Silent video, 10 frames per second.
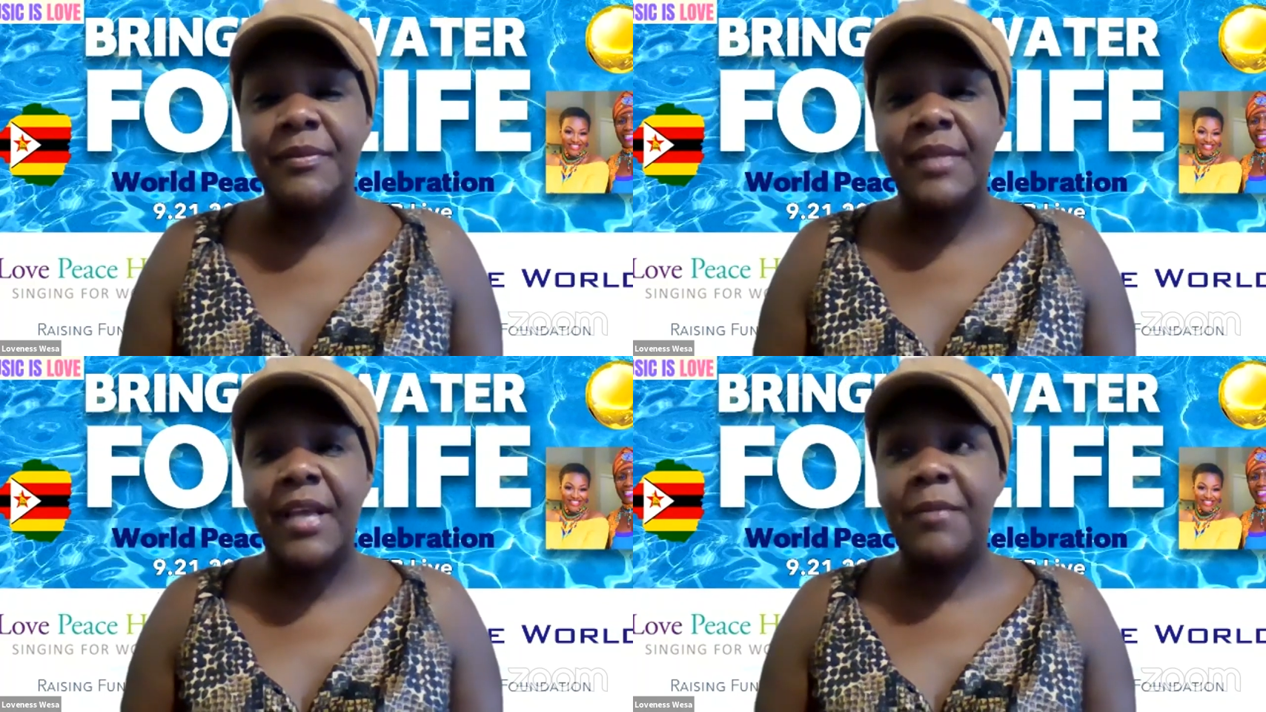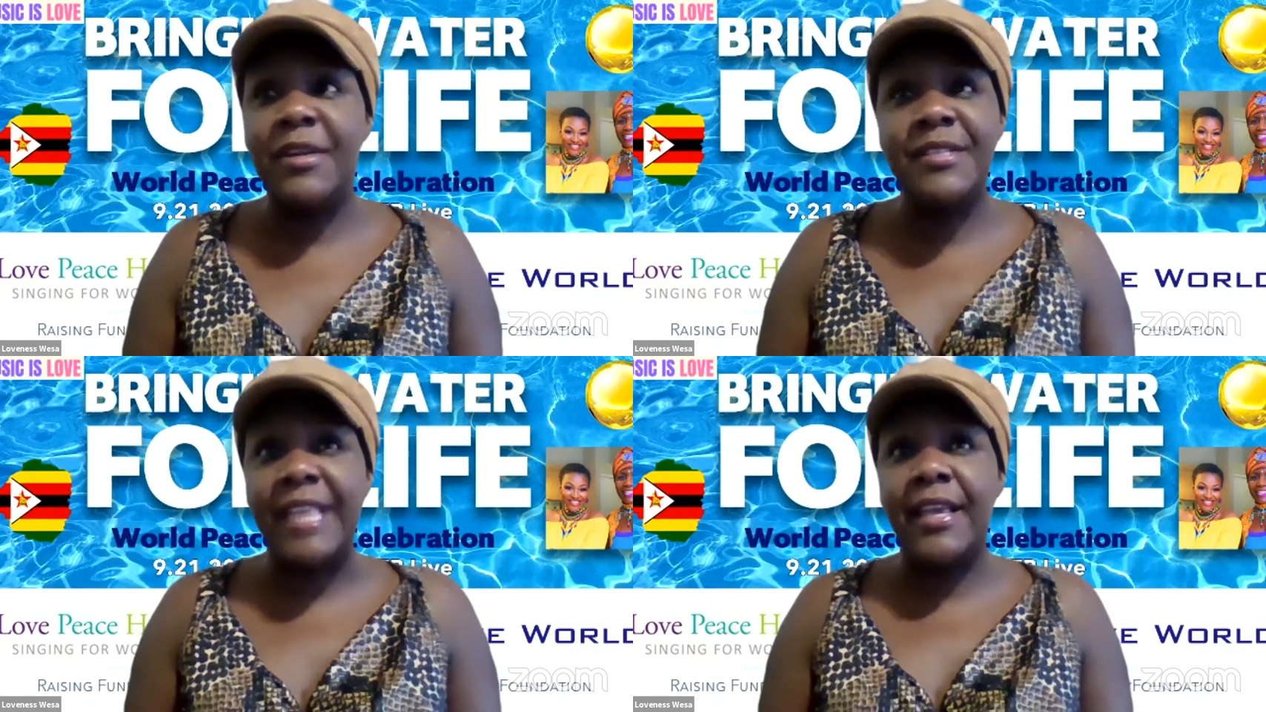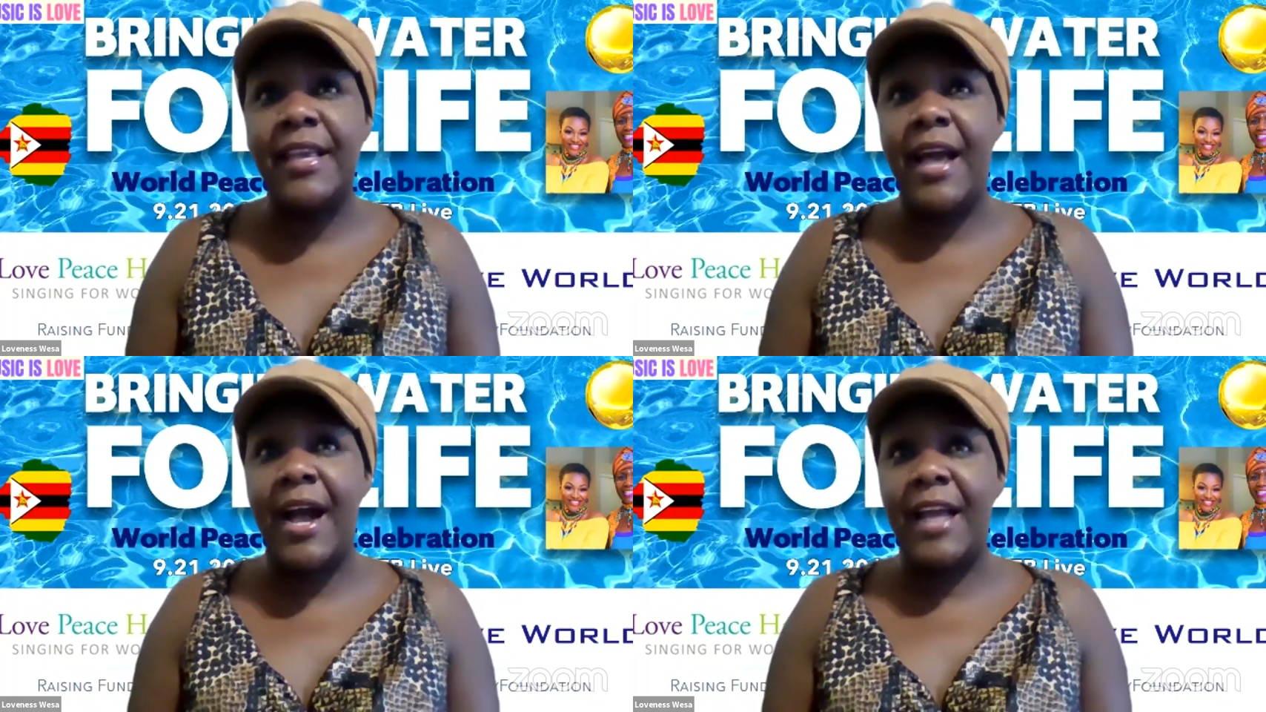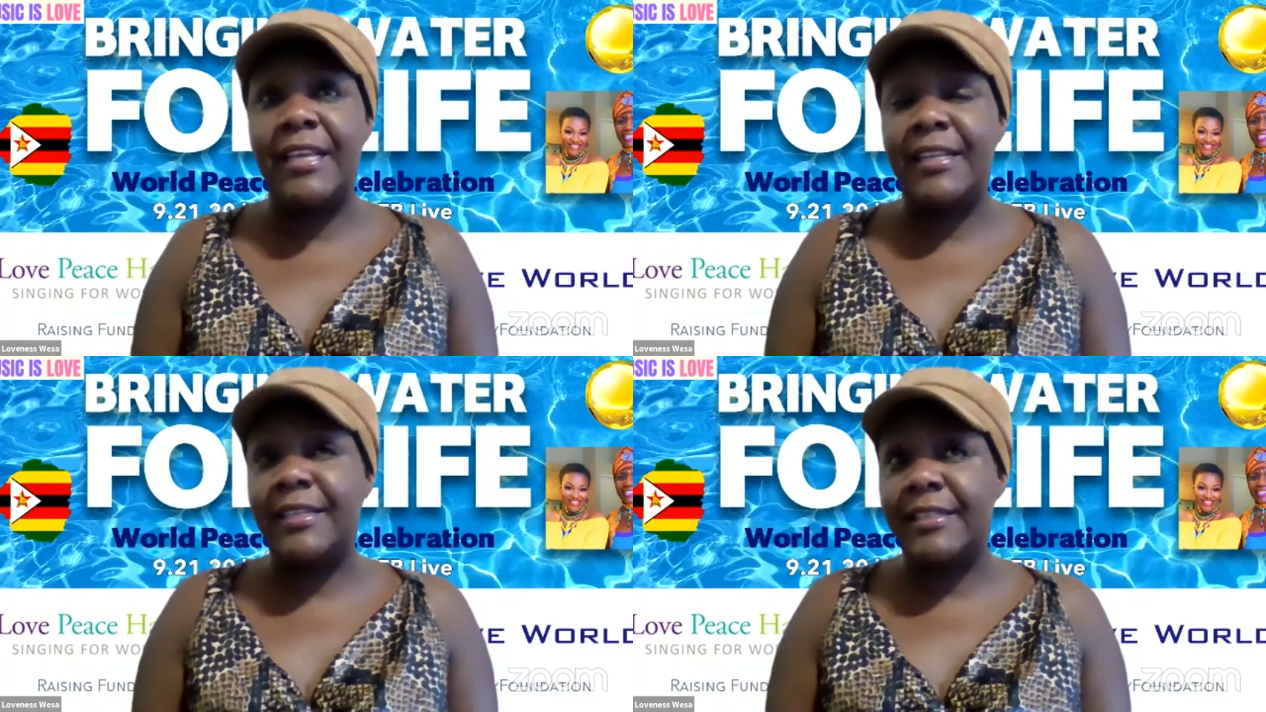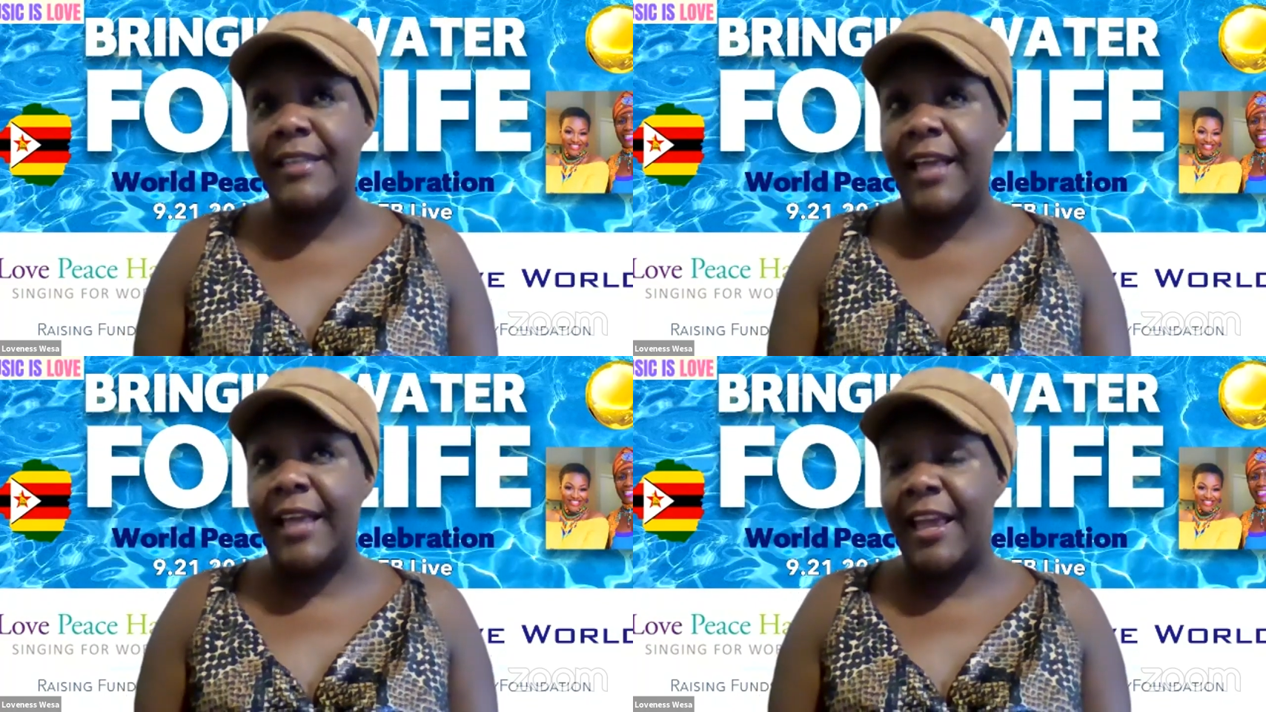I'm not saying I
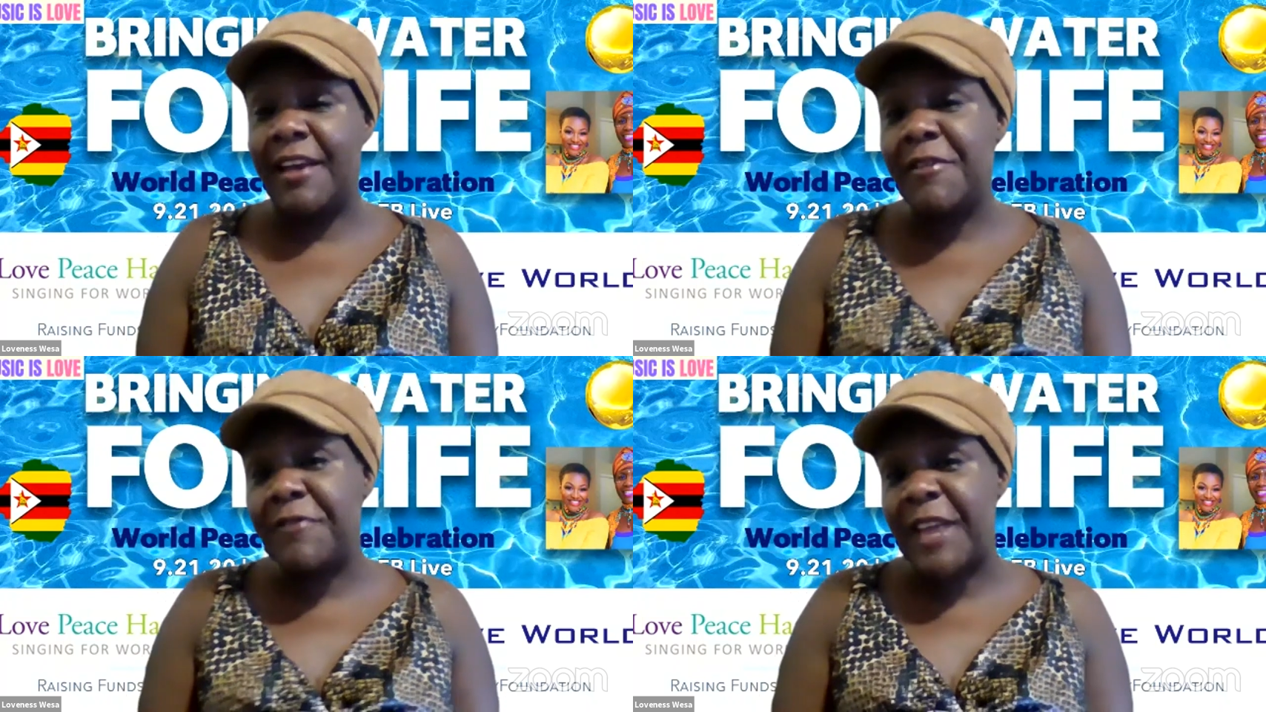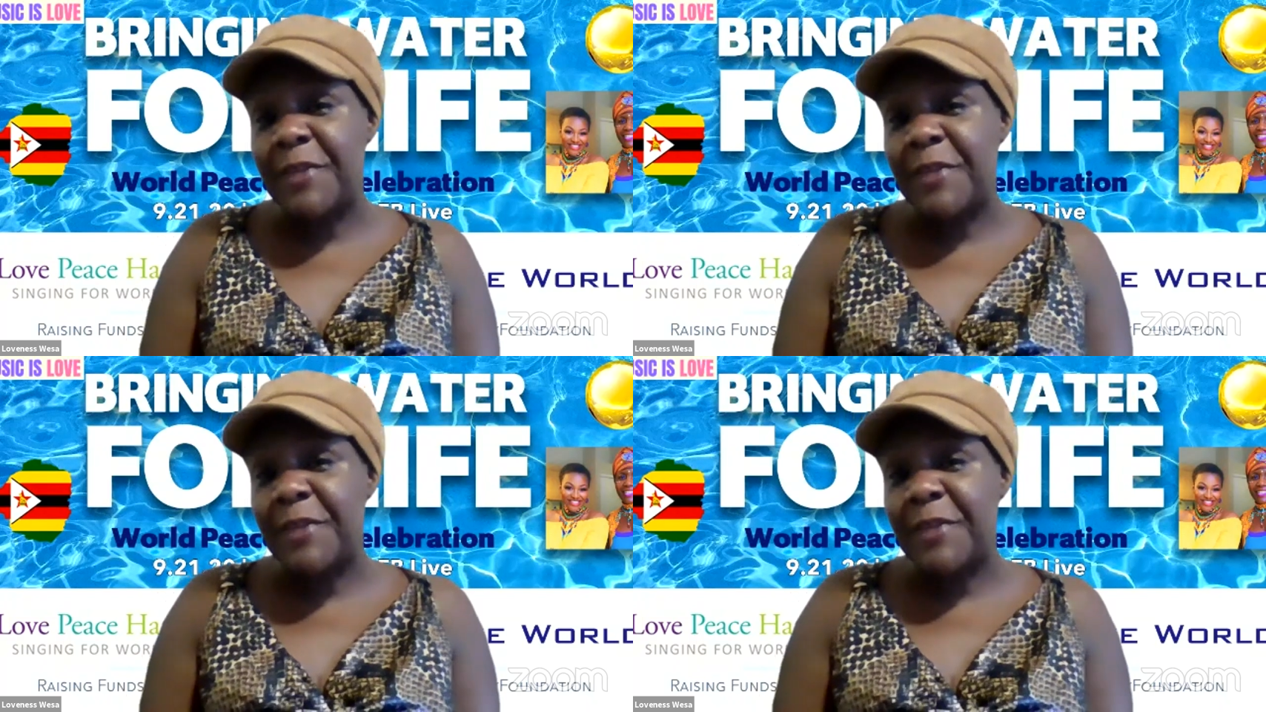have that